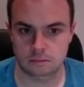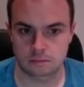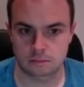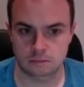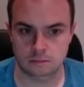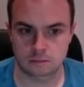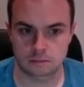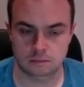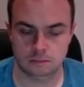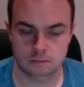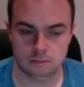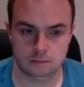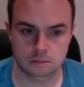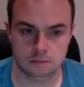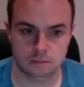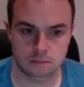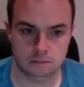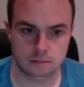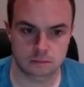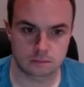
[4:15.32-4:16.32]

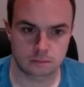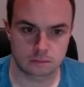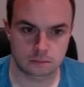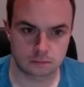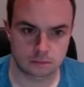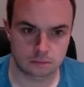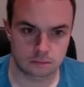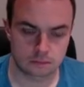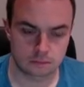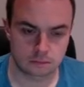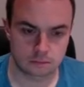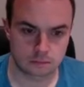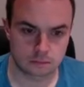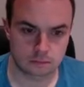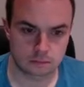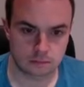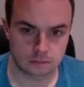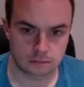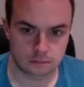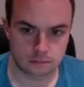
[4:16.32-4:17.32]

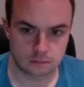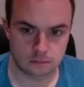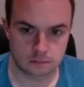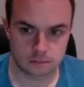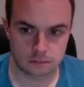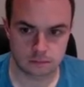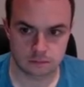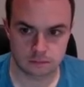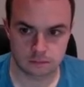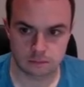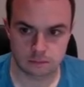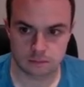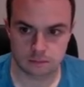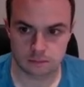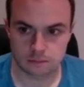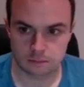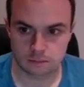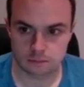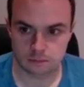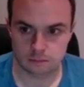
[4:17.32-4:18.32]

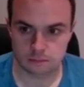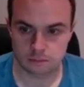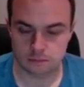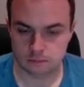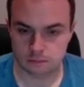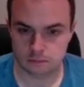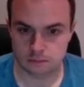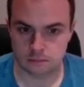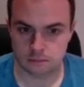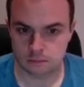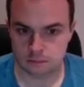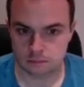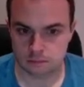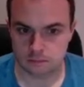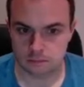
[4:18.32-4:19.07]
(not speaking)